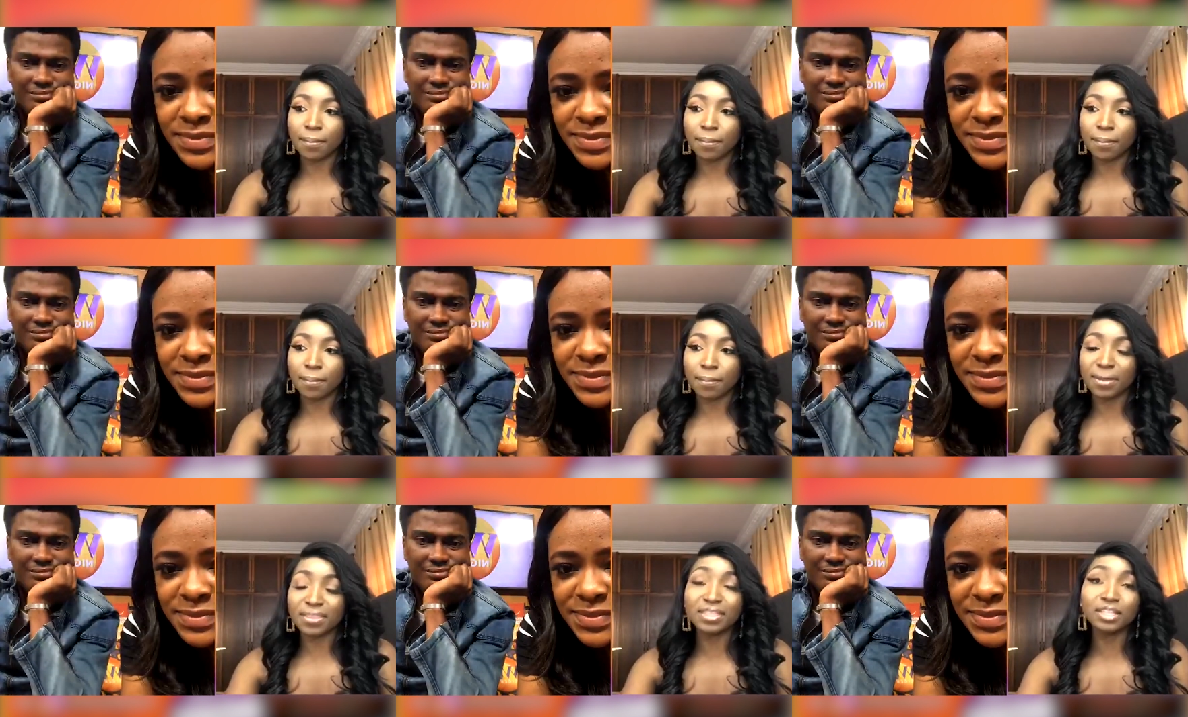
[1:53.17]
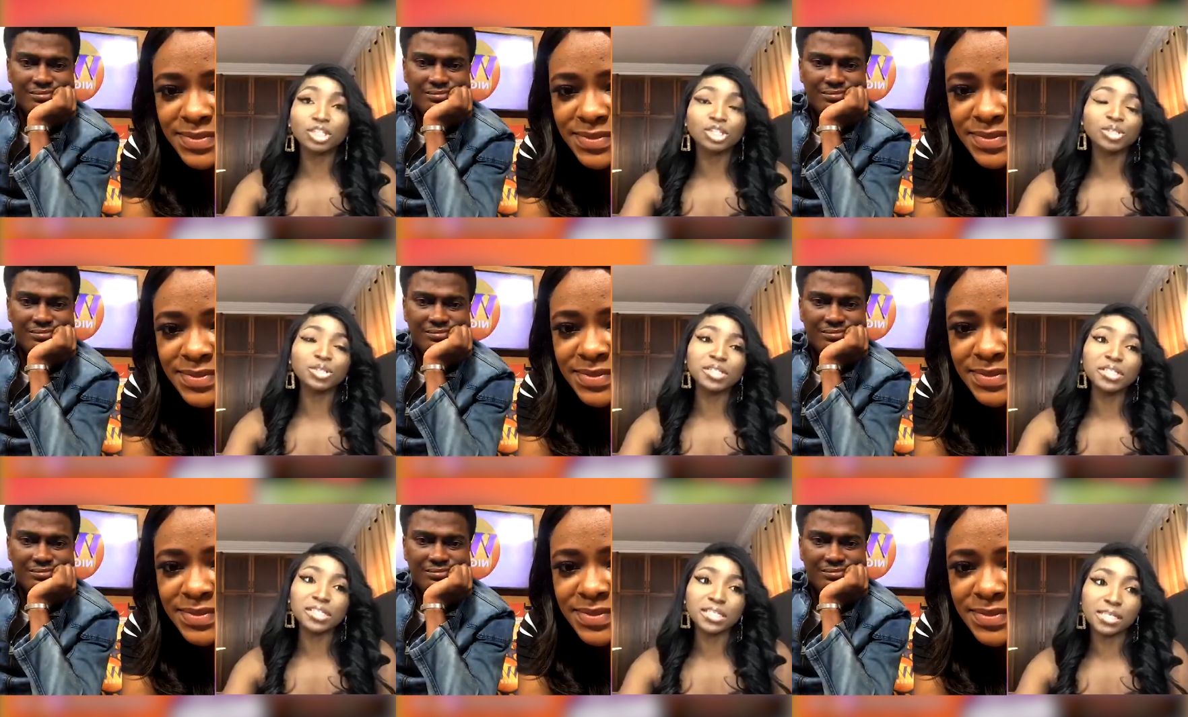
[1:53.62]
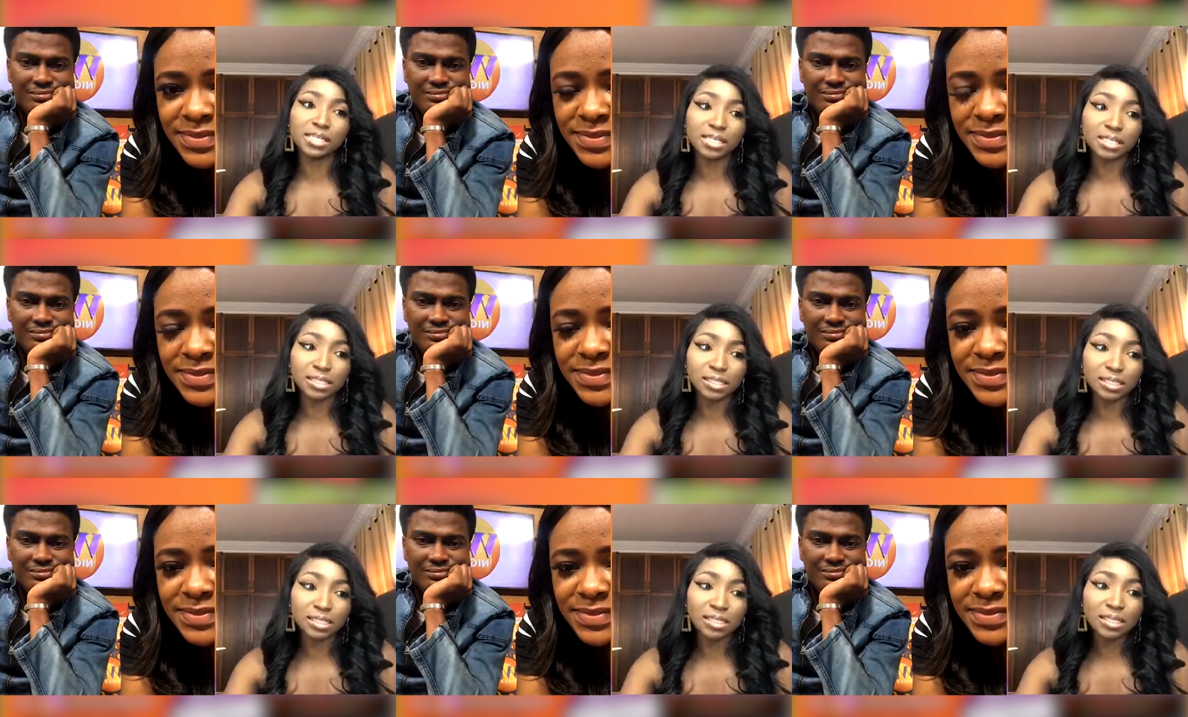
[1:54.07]
Speaker 1: But the truth
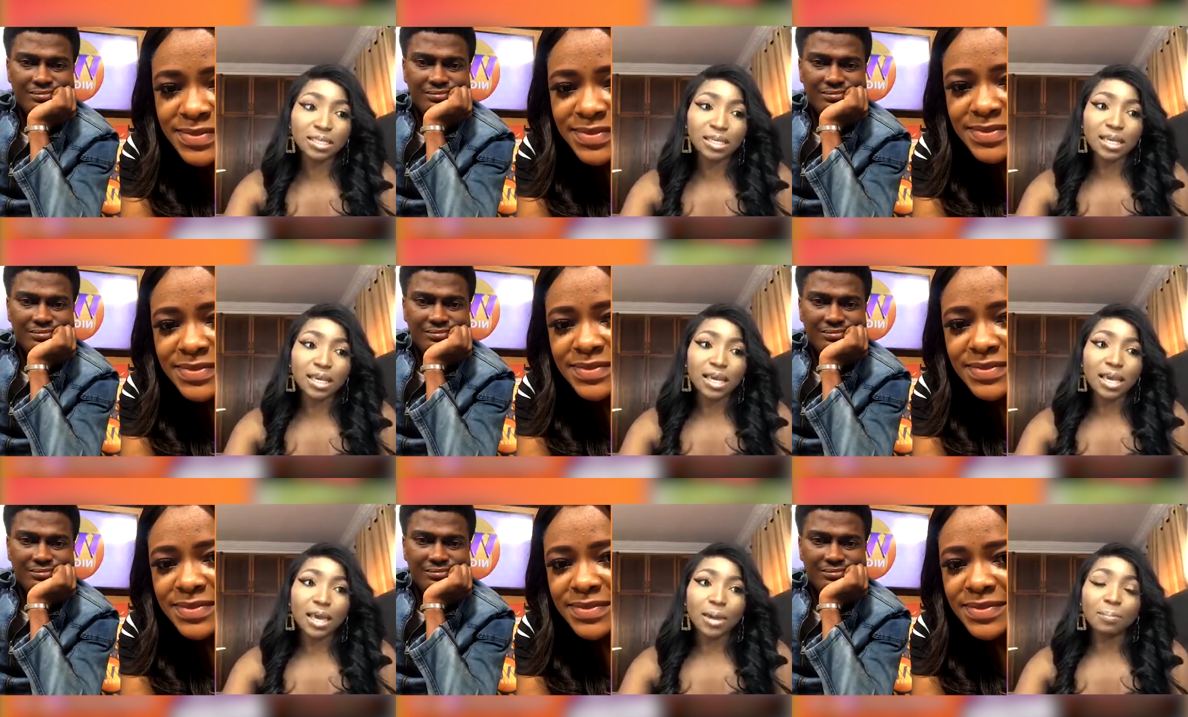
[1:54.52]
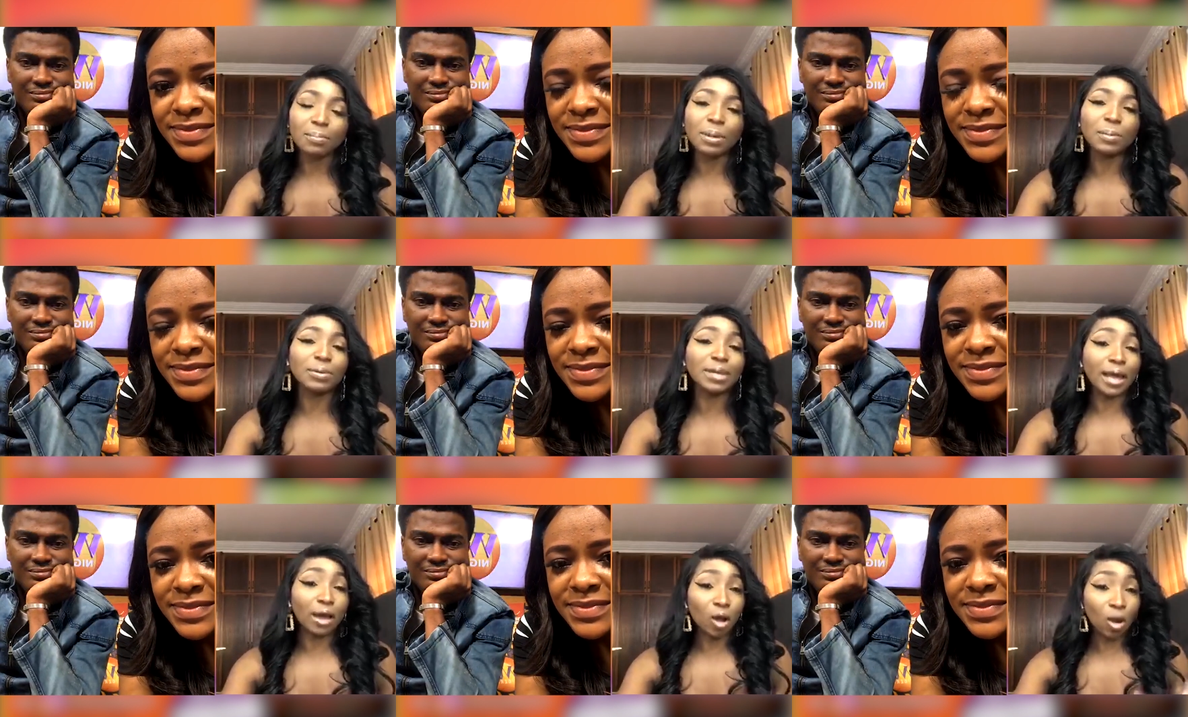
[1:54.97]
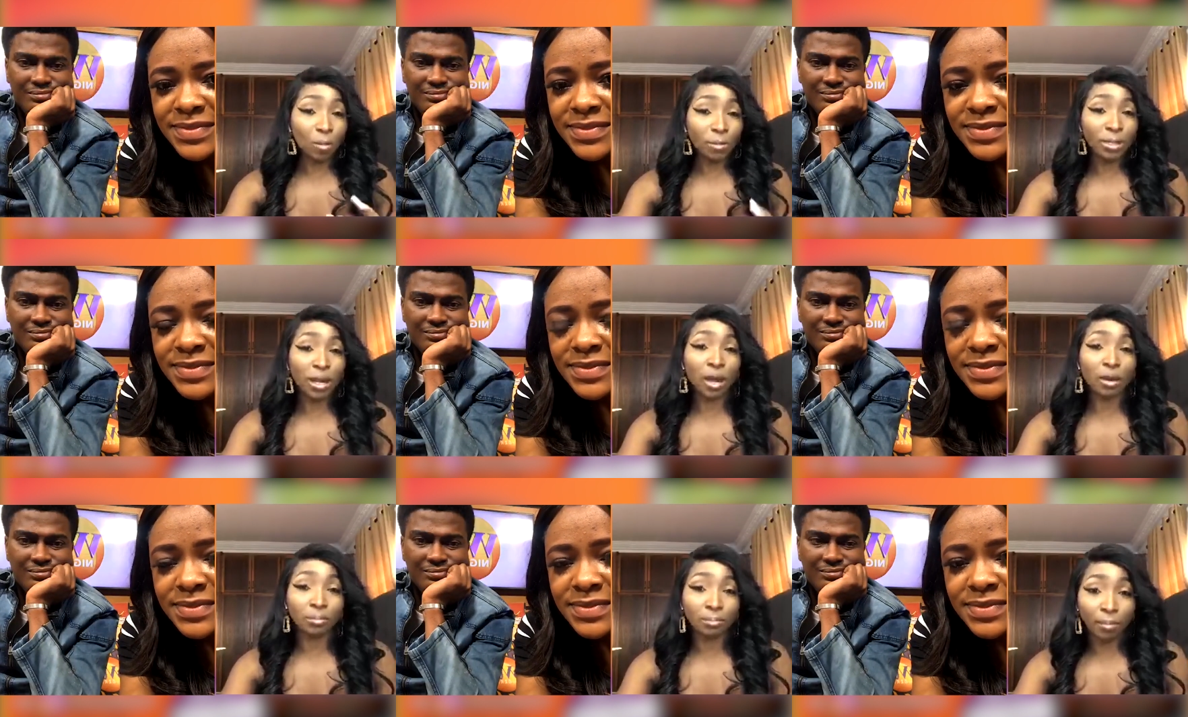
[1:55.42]
is, people are coming
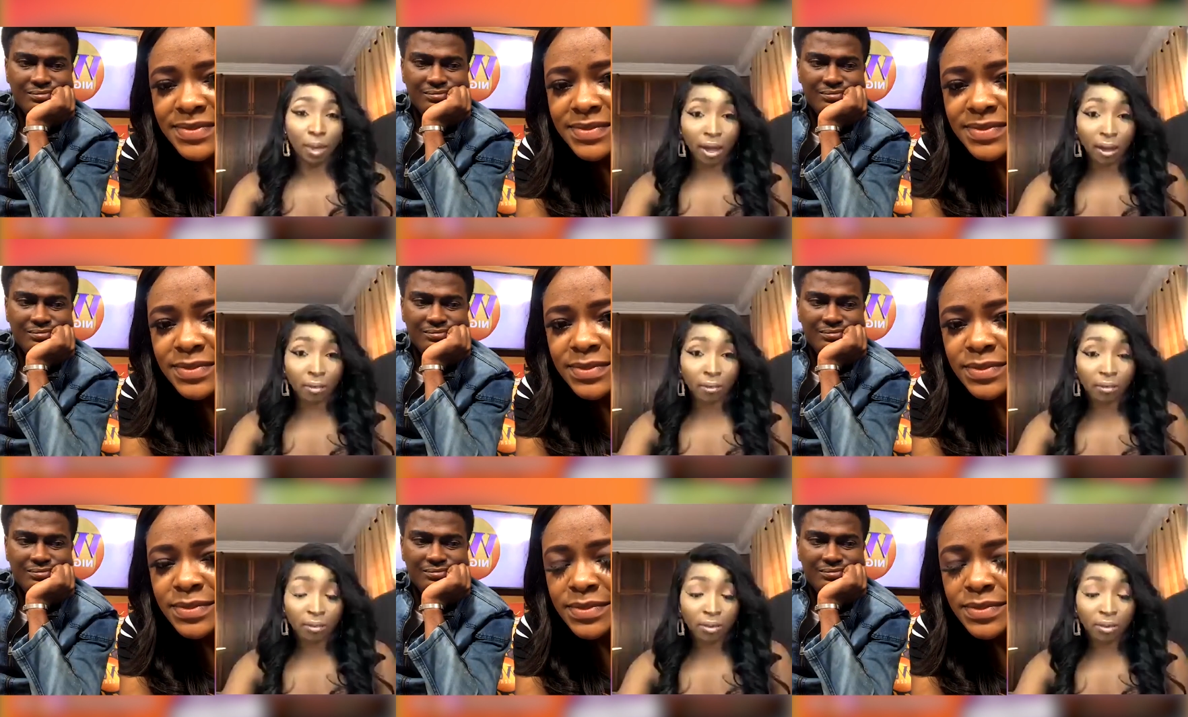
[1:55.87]
out now.